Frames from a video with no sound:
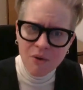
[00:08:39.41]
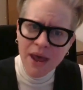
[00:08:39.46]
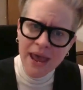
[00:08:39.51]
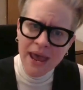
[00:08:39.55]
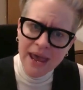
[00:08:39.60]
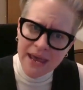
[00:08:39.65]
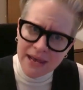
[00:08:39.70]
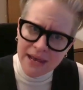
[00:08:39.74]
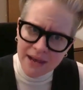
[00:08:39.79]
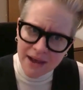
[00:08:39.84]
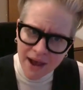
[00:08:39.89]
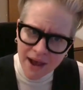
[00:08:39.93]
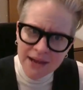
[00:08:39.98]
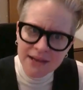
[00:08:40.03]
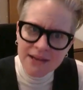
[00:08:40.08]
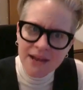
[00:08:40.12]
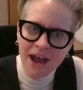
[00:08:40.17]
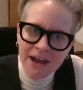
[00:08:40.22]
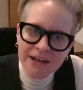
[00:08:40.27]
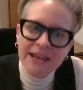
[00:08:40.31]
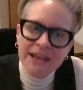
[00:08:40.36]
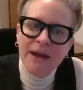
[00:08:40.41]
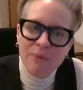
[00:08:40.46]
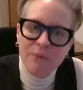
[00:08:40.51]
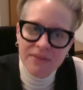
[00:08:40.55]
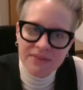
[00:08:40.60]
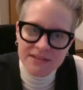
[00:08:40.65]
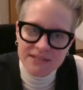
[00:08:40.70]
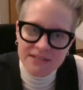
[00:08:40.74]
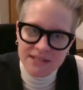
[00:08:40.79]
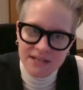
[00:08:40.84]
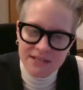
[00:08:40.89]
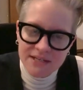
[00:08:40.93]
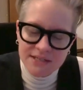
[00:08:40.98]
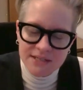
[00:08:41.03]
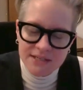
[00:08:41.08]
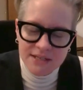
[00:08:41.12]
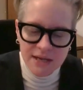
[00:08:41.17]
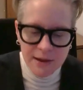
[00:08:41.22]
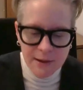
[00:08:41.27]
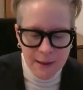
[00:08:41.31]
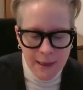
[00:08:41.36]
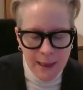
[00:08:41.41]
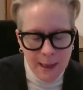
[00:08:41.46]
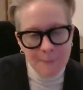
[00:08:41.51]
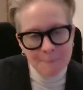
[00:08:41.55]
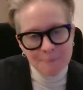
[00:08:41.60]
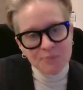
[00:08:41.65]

oh, hey, I get what this is.